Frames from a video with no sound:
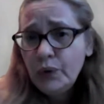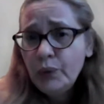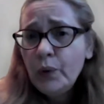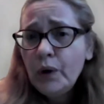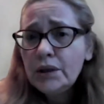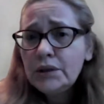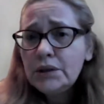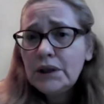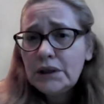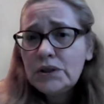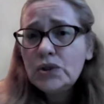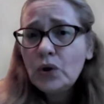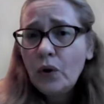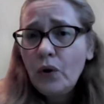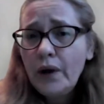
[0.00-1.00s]
want
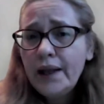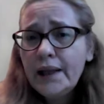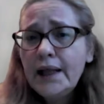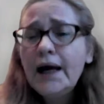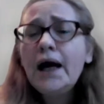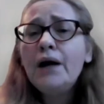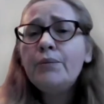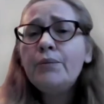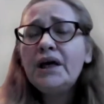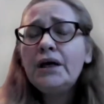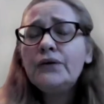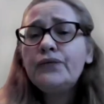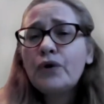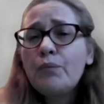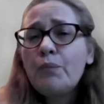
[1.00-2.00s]
this oil coming
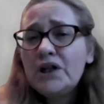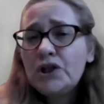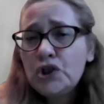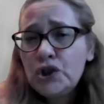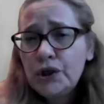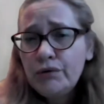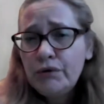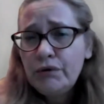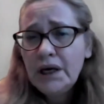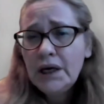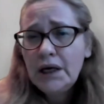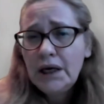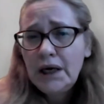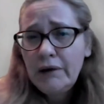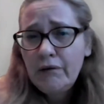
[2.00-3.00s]
from
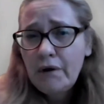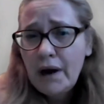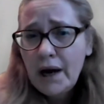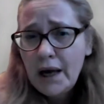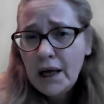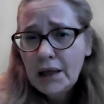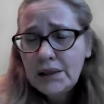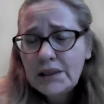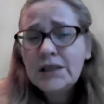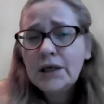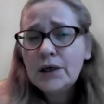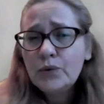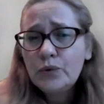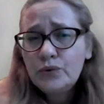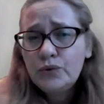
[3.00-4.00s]
Algeria, Iran,
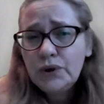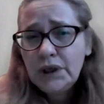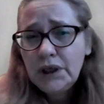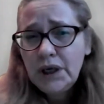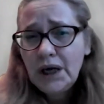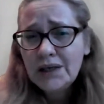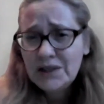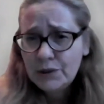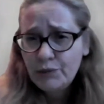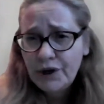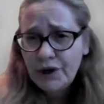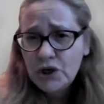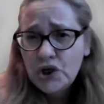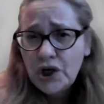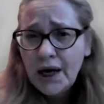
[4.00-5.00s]
Saudi,
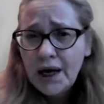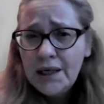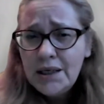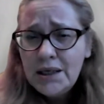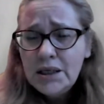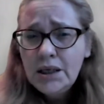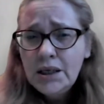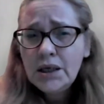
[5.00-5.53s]
Azerbaijan?